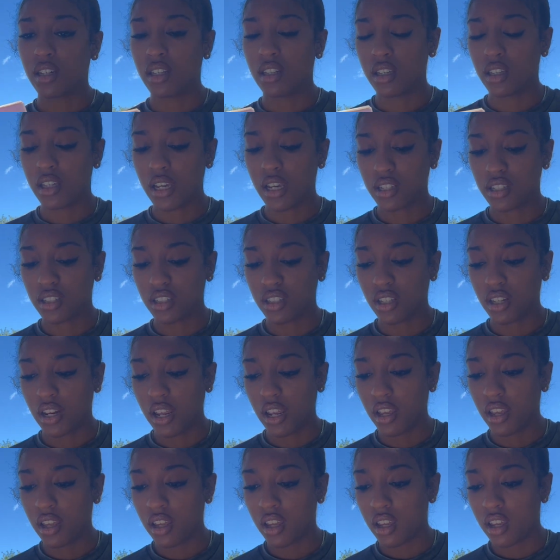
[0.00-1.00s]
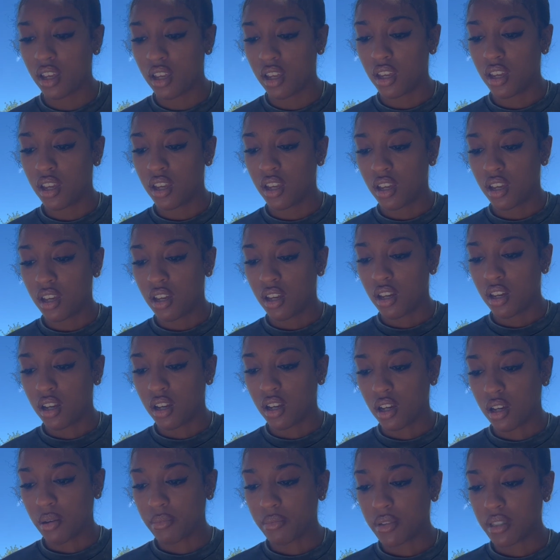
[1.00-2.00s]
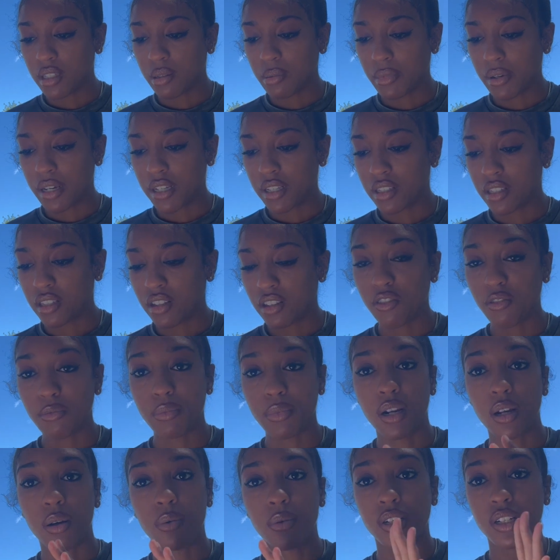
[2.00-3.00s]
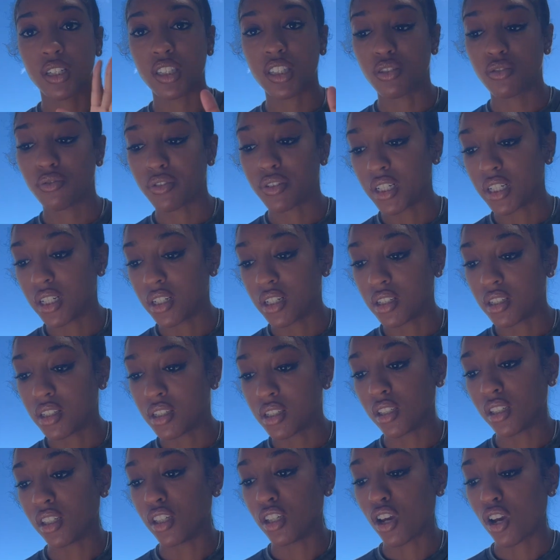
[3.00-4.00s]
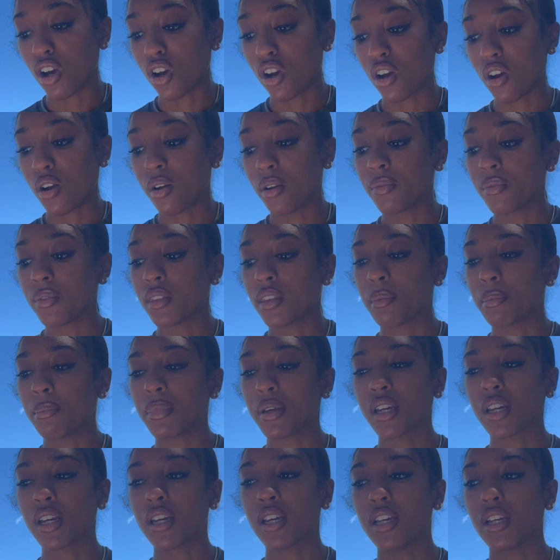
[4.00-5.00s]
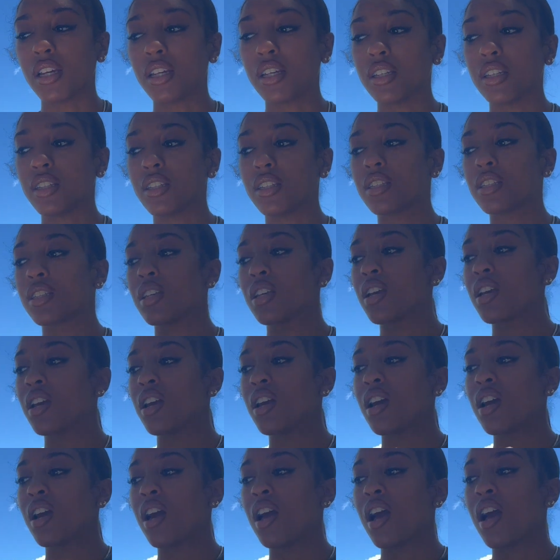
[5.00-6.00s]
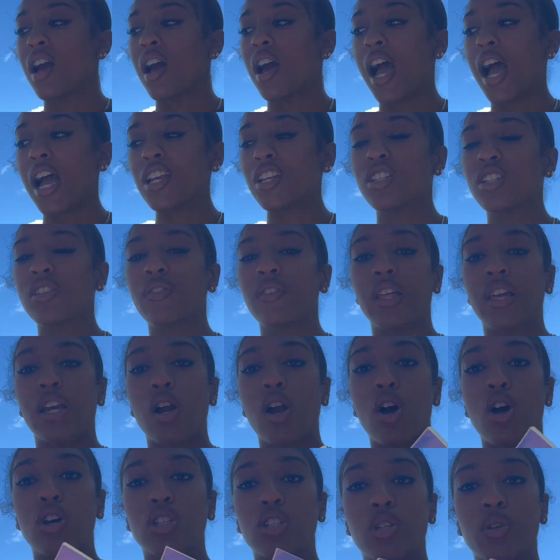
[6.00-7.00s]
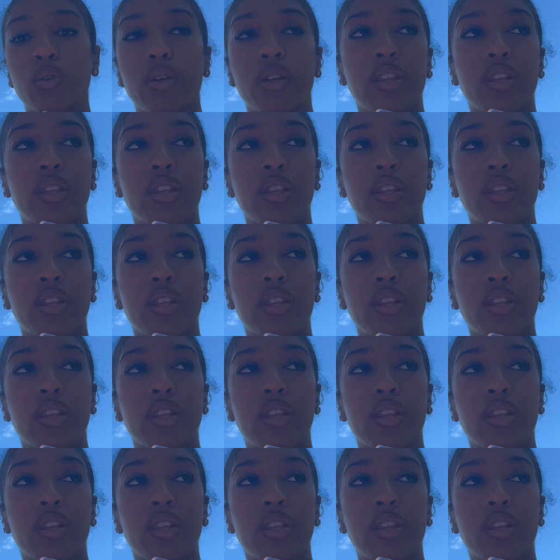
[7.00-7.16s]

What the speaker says: yesterday to myself, but I wanted to read it to y'all because I just feel like also a